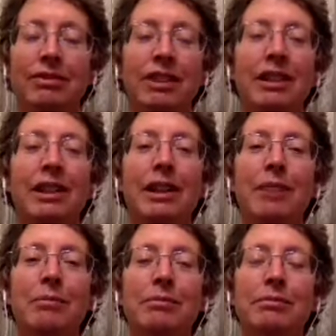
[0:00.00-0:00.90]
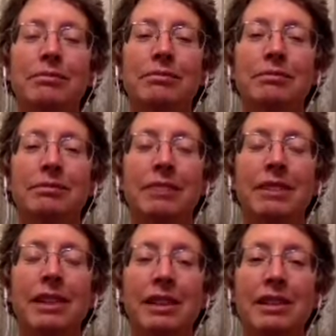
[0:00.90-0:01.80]
Fill it up
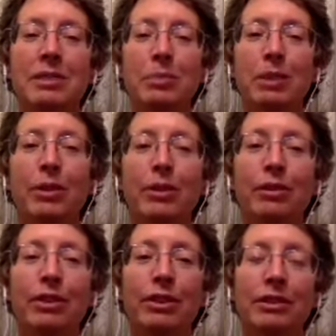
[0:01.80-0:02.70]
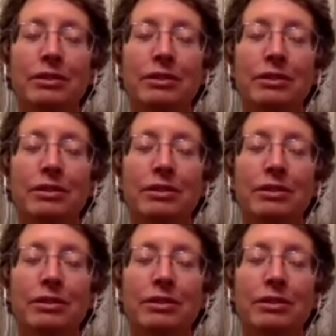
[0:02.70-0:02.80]
and let it spill over.